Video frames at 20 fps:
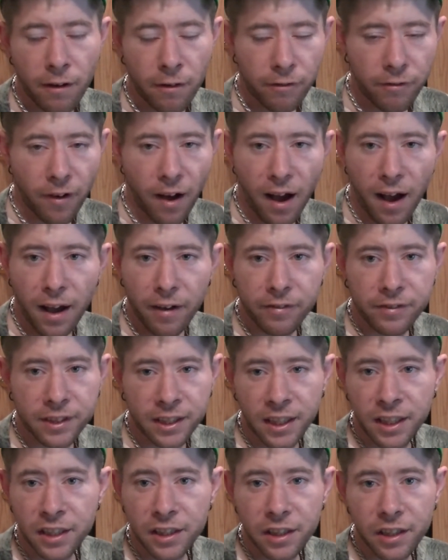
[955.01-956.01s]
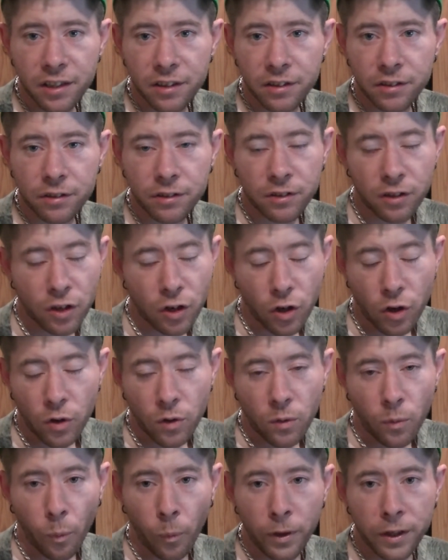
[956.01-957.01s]
5, 10 years?
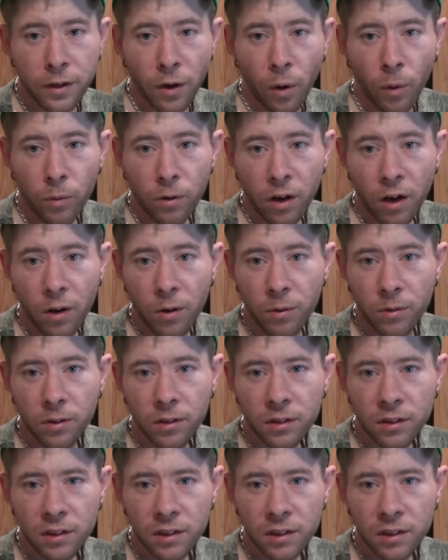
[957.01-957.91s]
We don't know.